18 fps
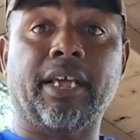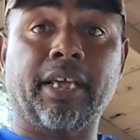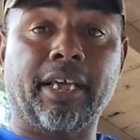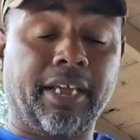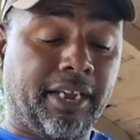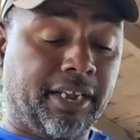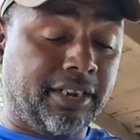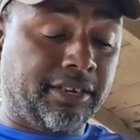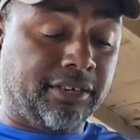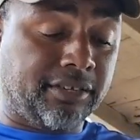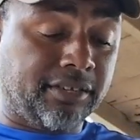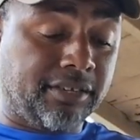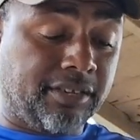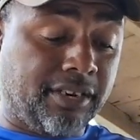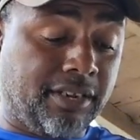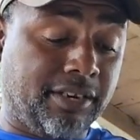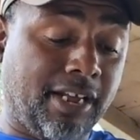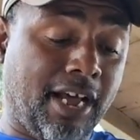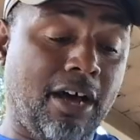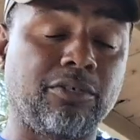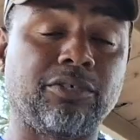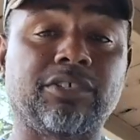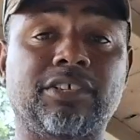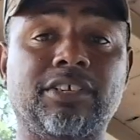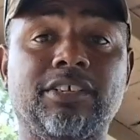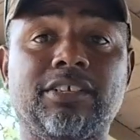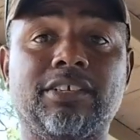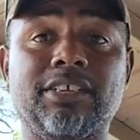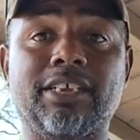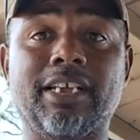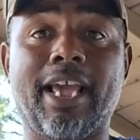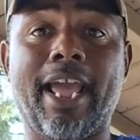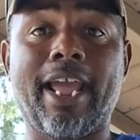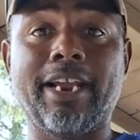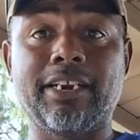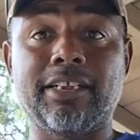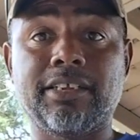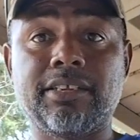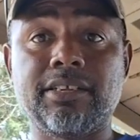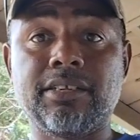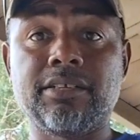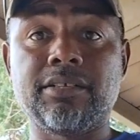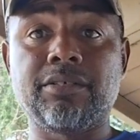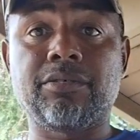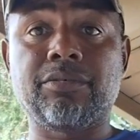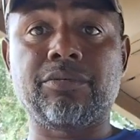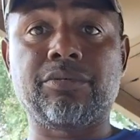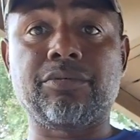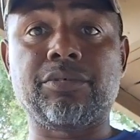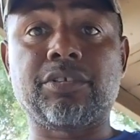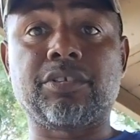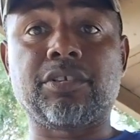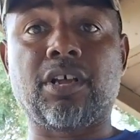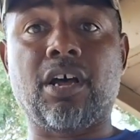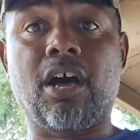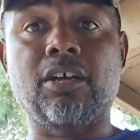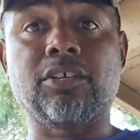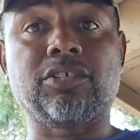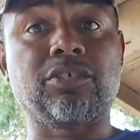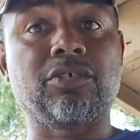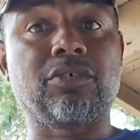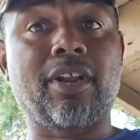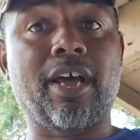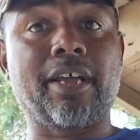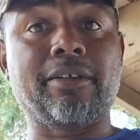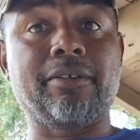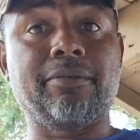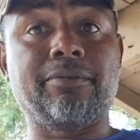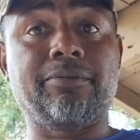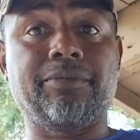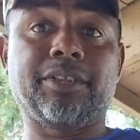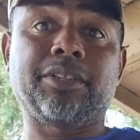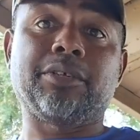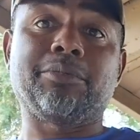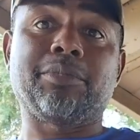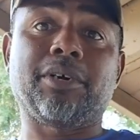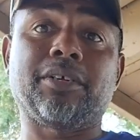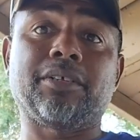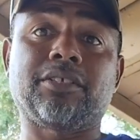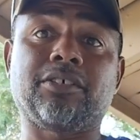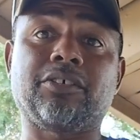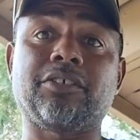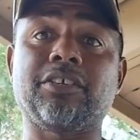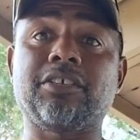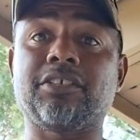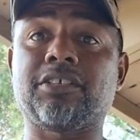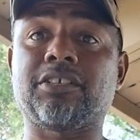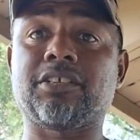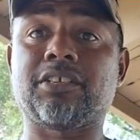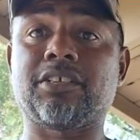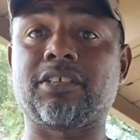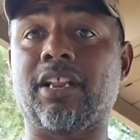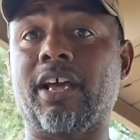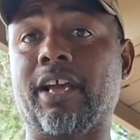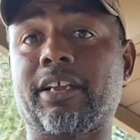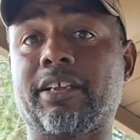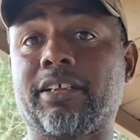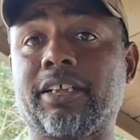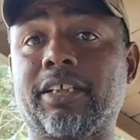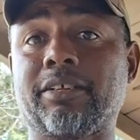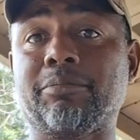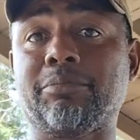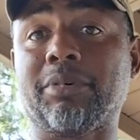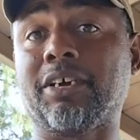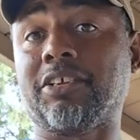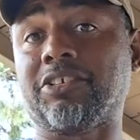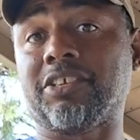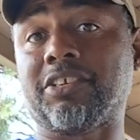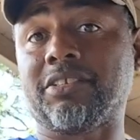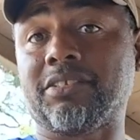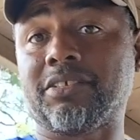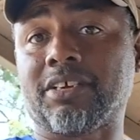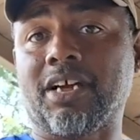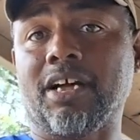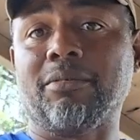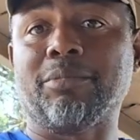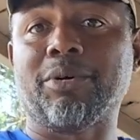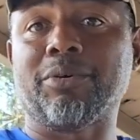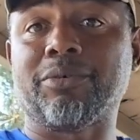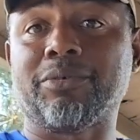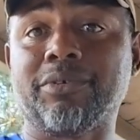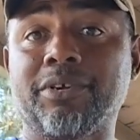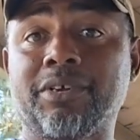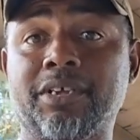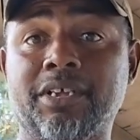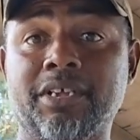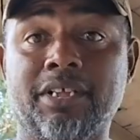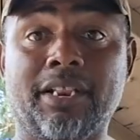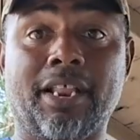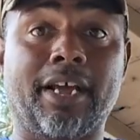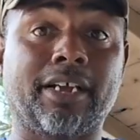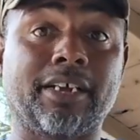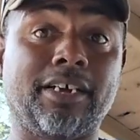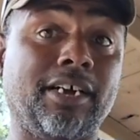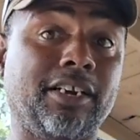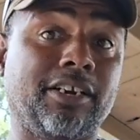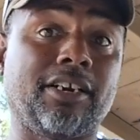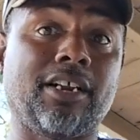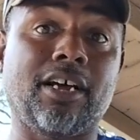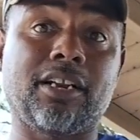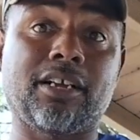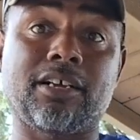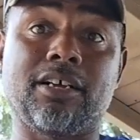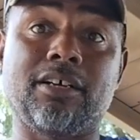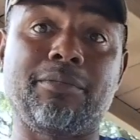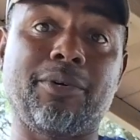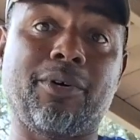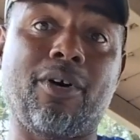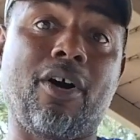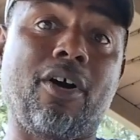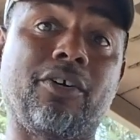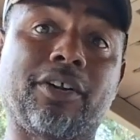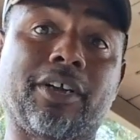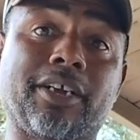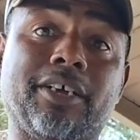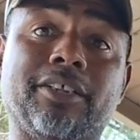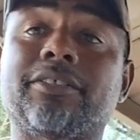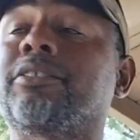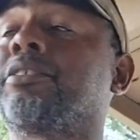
and the Daiwa CC80 was also like $50. So this is like a budget combo, like $100 combo altogether.